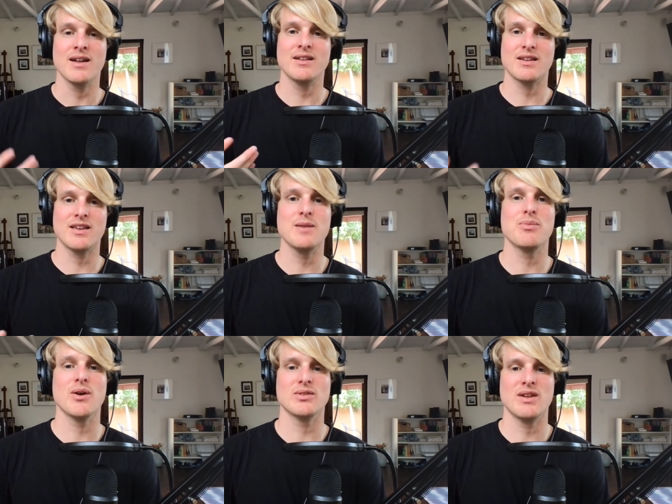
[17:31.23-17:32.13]
to keep
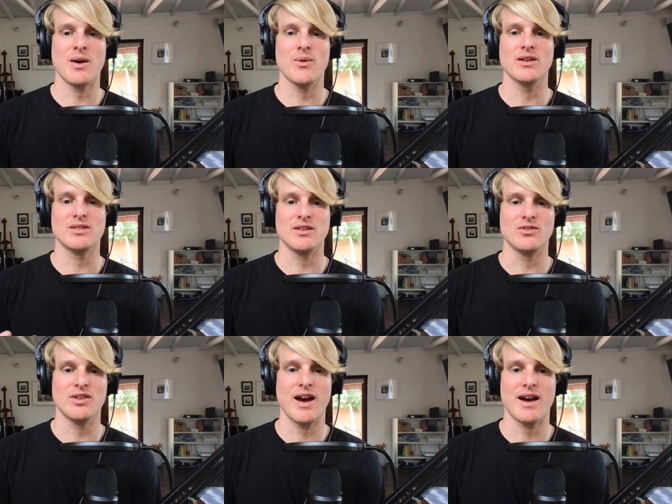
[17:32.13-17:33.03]
those networks in
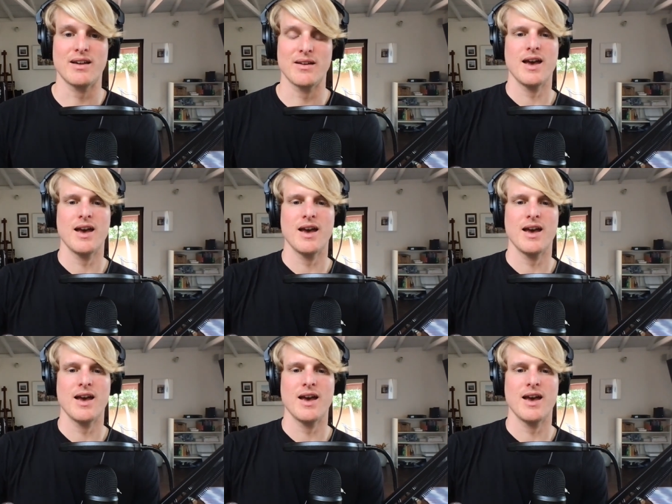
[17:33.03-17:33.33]
check.